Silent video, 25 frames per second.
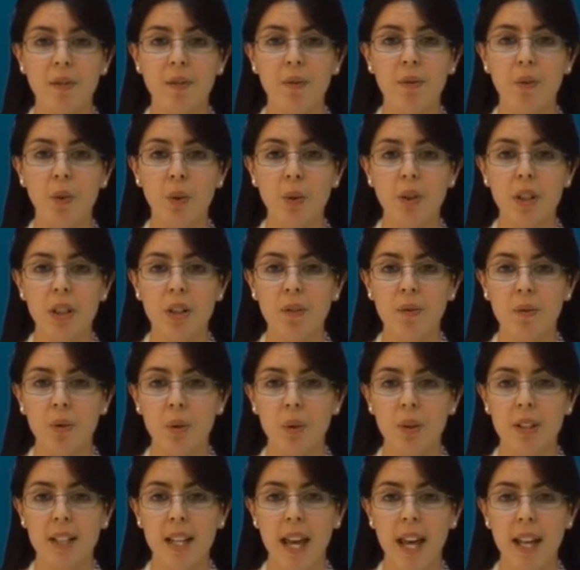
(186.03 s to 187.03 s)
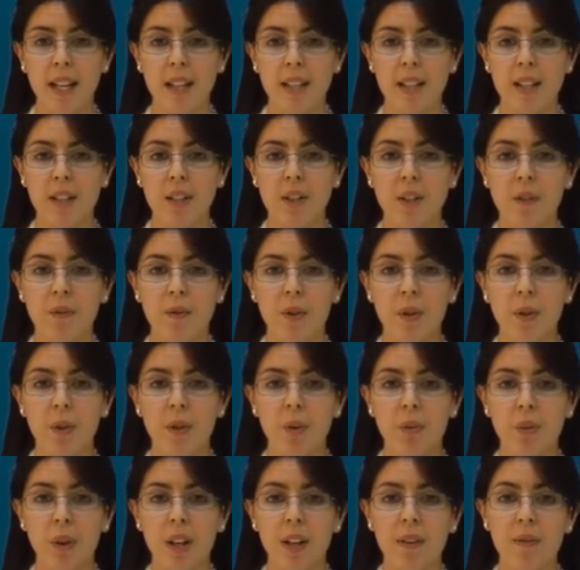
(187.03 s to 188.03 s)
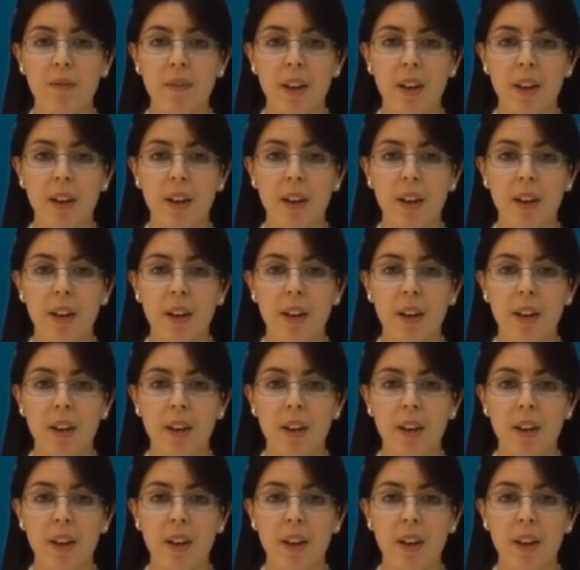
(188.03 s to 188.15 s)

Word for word: 44 tenders for 3